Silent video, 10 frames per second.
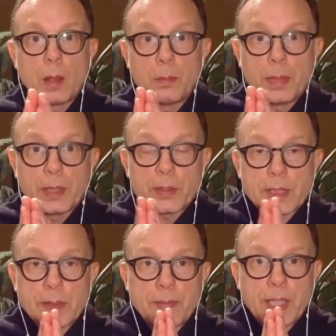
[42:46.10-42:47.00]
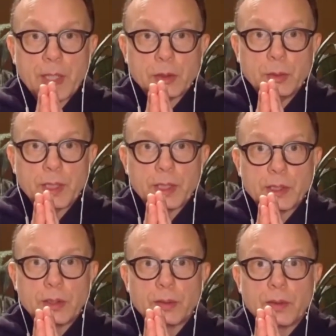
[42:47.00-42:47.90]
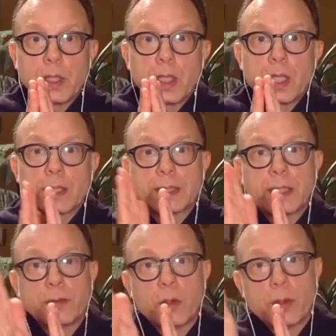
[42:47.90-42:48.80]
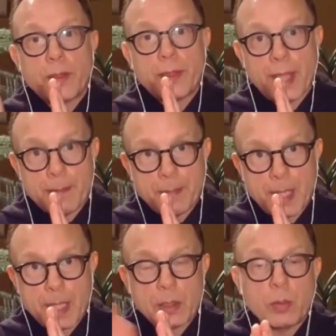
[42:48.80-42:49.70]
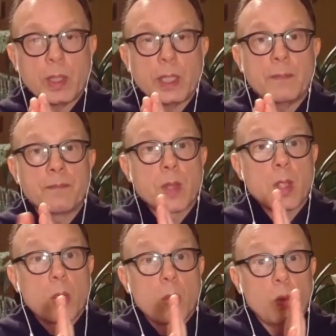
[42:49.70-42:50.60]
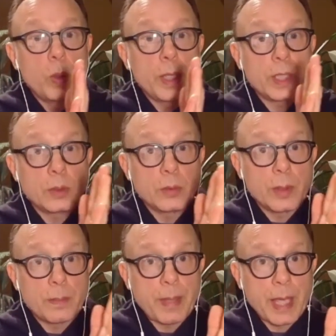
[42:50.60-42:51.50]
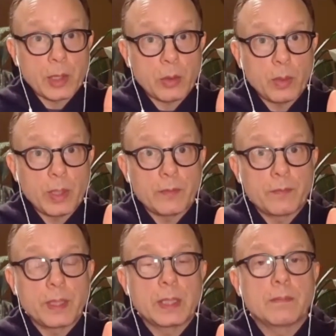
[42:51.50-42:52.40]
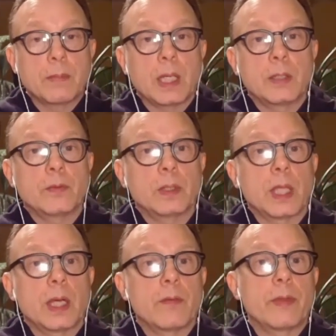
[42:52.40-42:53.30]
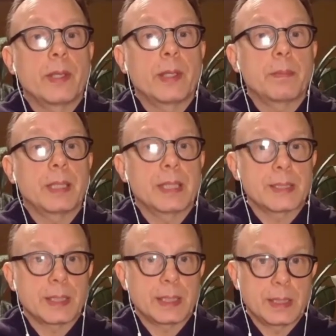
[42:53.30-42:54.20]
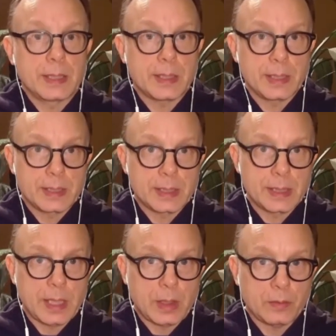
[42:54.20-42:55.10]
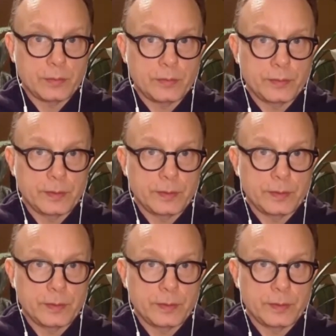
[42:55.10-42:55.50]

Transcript: But there's something else we can do. Instead of going that pathway, we can do the pathway of being mindful of the pleasantness itself.